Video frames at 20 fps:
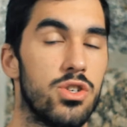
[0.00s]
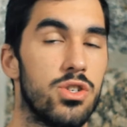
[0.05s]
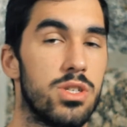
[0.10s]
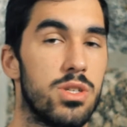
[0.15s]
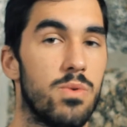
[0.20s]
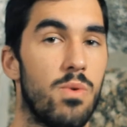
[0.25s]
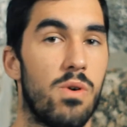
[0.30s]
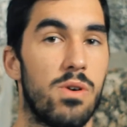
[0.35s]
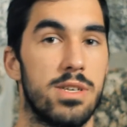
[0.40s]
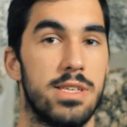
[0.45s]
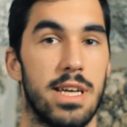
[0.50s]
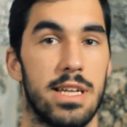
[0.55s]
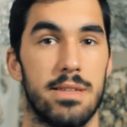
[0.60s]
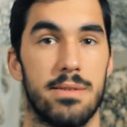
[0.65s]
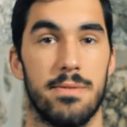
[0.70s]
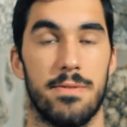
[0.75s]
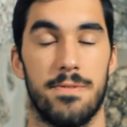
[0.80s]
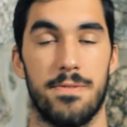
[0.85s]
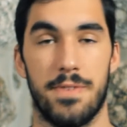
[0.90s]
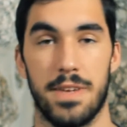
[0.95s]
the one that
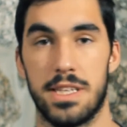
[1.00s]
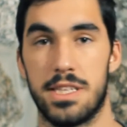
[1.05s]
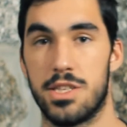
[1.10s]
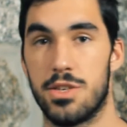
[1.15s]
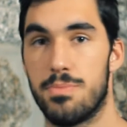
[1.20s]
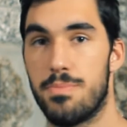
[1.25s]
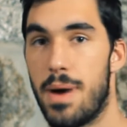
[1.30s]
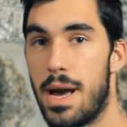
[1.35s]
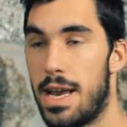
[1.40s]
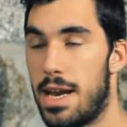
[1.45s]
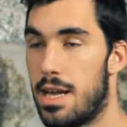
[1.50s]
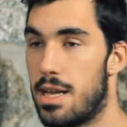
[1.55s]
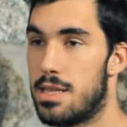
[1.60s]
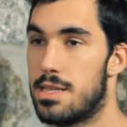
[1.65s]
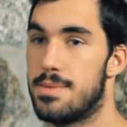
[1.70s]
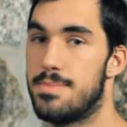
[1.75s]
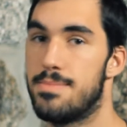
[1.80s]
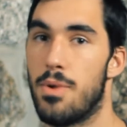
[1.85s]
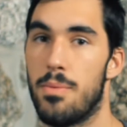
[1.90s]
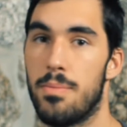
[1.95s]
fits you better at
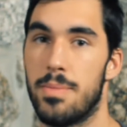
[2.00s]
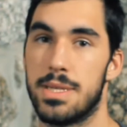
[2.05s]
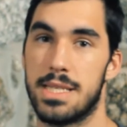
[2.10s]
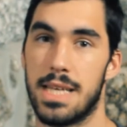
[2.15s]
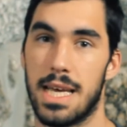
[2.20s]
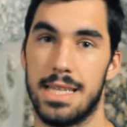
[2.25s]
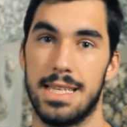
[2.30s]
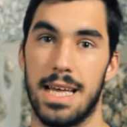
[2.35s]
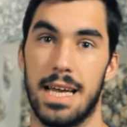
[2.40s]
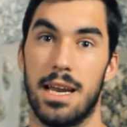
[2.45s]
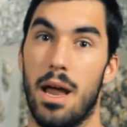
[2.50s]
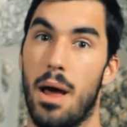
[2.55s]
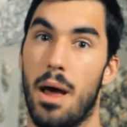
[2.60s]
the moment and then